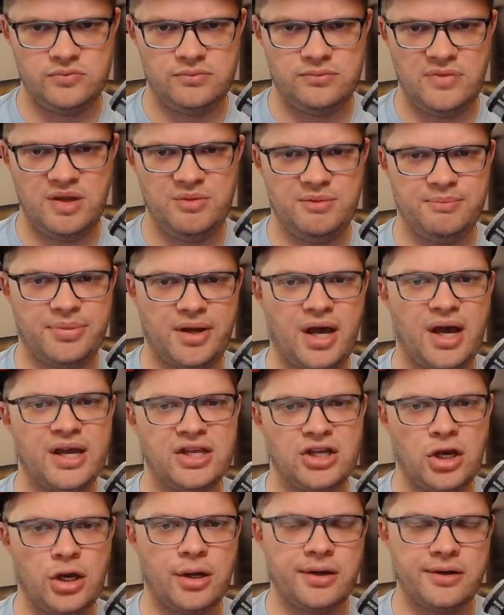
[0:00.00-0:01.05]
Maybe buy
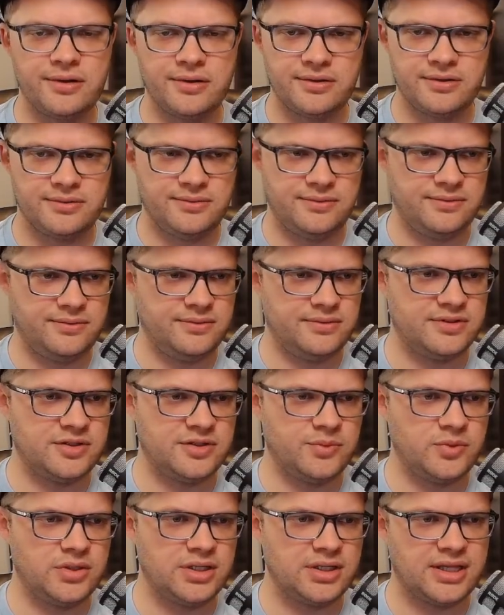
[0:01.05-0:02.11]
Jan or
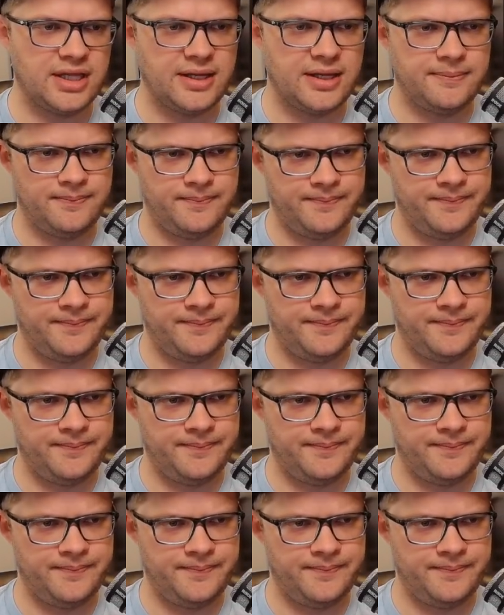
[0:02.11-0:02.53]
someone like that.